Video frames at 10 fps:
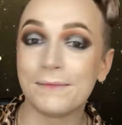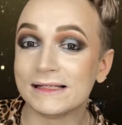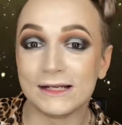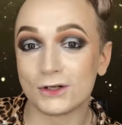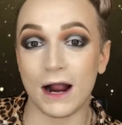
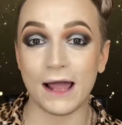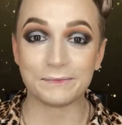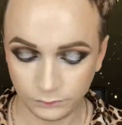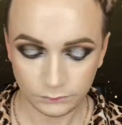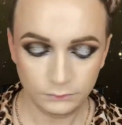Z try.
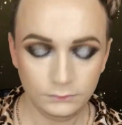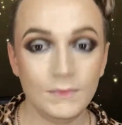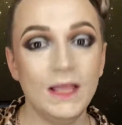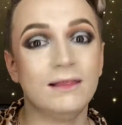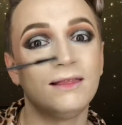
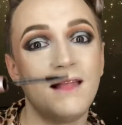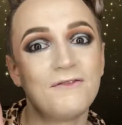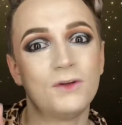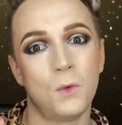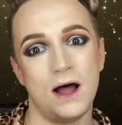Love
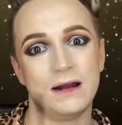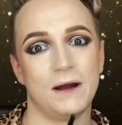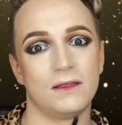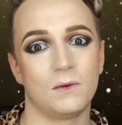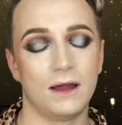the wand, by
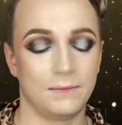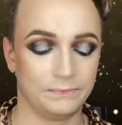the way.